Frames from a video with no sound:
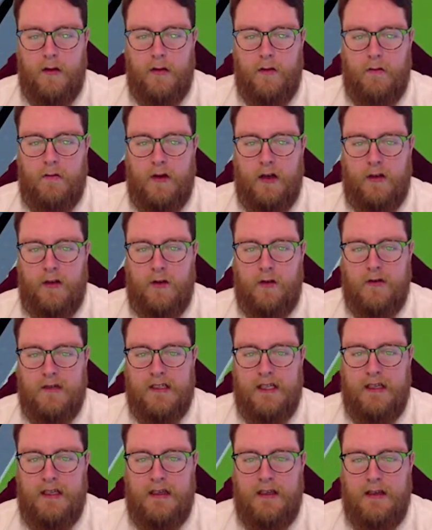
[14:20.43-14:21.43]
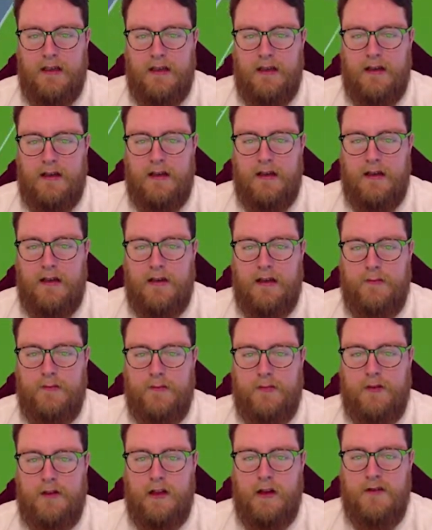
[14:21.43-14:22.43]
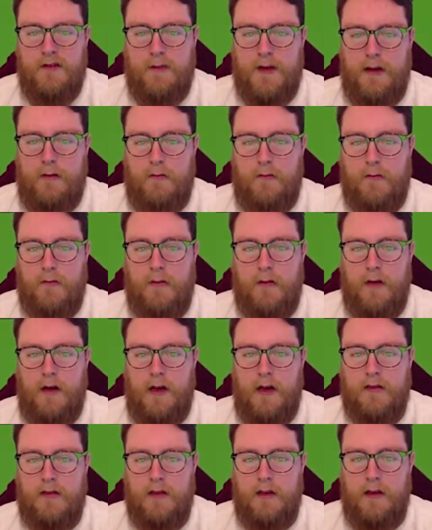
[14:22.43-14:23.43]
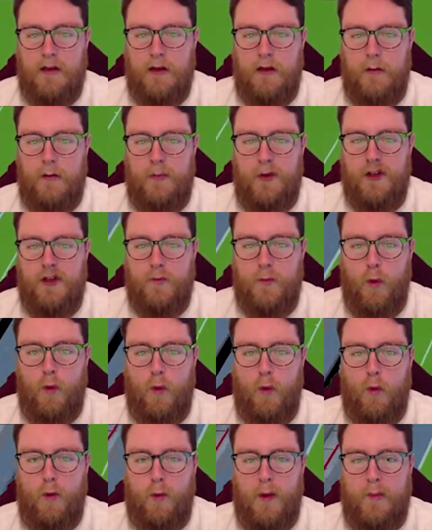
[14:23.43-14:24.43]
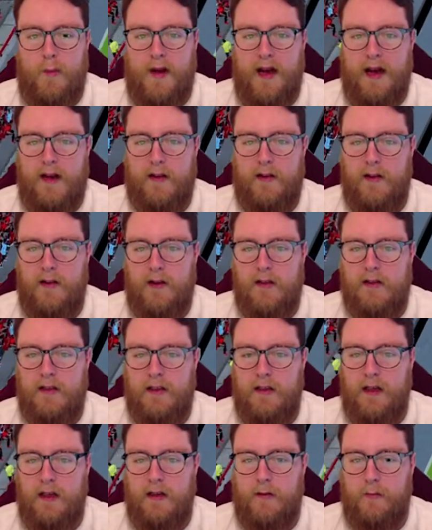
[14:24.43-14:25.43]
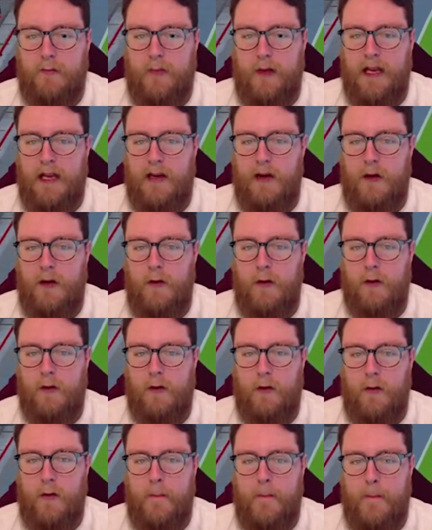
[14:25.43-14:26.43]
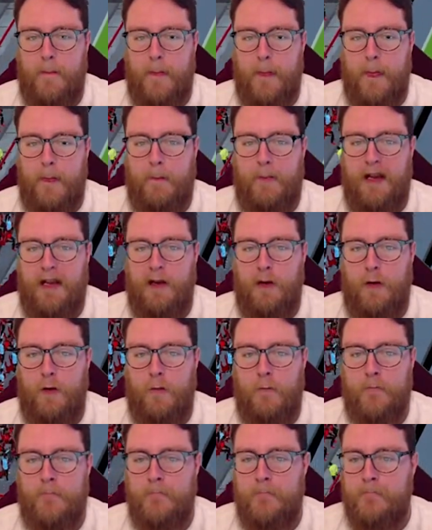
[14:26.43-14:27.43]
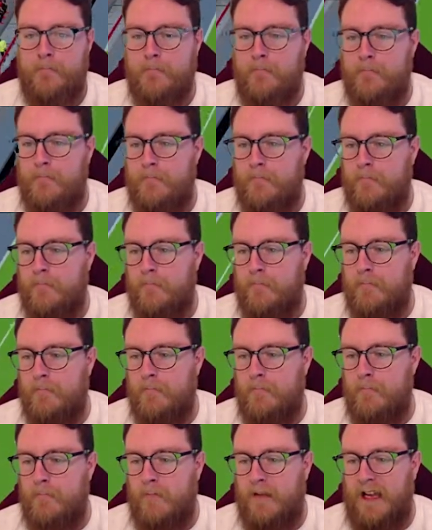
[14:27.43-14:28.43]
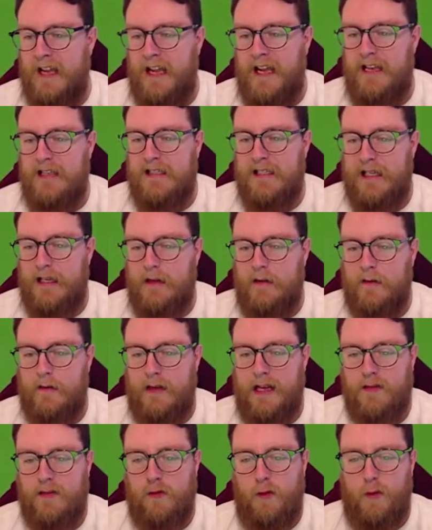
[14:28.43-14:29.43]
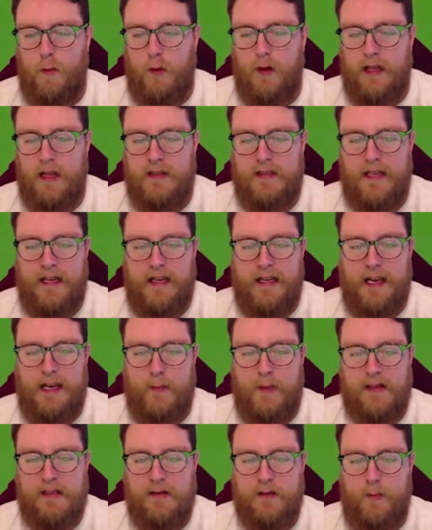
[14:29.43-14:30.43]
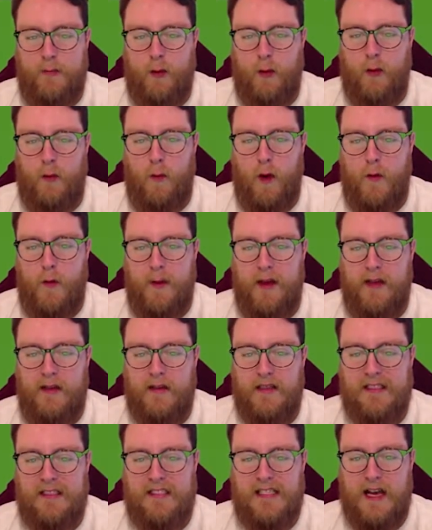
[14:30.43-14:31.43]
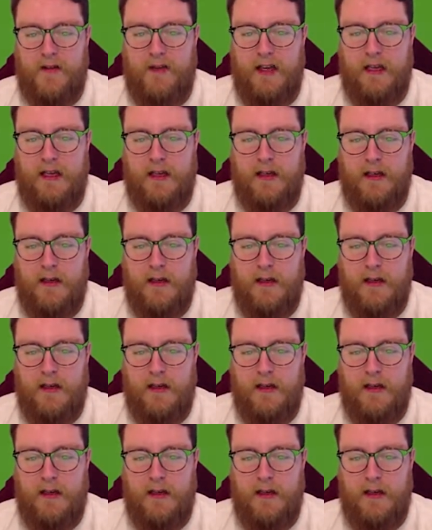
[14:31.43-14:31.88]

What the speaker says: All right, Conte. Let's close him out. Arta, look, they're pushing all the way back. Nicely done. Play long. Go on. Play long. Easy. That's what we wanted. Tierney now picks up the ball. Awobi into Savic.